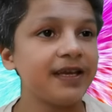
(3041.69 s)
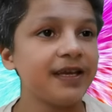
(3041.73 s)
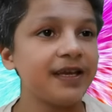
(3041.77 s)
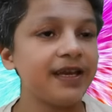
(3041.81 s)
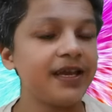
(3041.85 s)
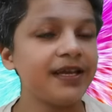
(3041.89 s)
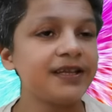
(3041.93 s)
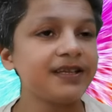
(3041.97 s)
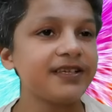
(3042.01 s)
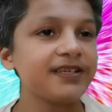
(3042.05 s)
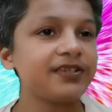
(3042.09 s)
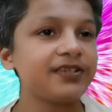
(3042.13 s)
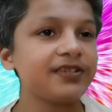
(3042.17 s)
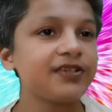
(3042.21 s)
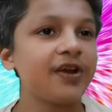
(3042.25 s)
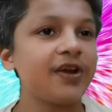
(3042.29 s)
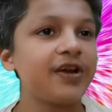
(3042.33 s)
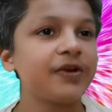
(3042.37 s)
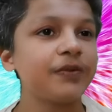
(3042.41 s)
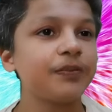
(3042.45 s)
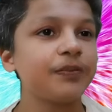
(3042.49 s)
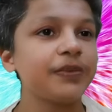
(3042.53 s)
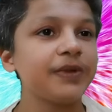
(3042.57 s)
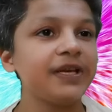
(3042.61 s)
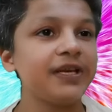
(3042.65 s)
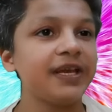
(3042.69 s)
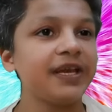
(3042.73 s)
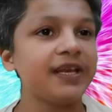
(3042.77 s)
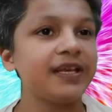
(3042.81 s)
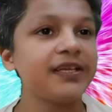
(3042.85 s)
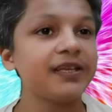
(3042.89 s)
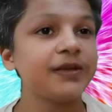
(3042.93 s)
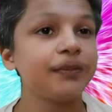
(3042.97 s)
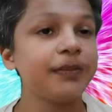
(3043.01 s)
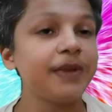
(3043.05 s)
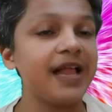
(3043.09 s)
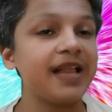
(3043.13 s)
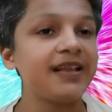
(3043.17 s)
In The Scorpion King, the
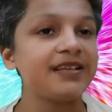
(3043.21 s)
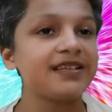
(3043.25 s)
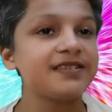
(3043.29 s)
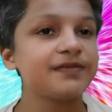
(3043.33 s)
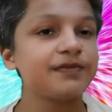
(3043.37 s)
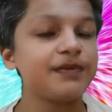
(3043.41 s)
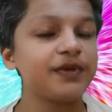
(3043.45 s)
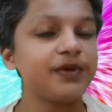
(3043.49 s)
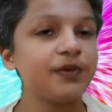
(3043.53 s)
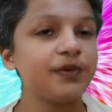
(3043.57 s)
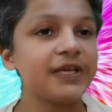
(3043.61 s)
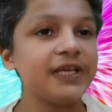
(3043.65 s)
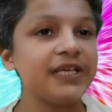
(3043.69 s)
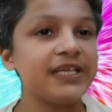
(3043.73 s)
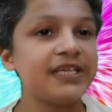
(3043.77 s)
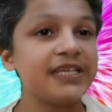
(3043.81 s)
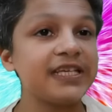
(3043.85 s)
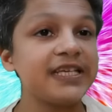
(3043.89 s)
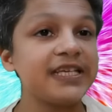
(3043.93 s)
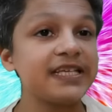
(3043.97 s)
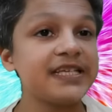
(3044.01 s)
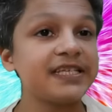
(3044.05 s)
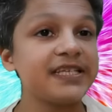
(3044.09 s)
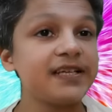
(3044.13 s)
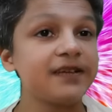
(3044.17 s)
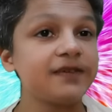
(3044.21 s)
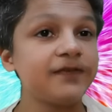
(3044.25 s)
balance between digital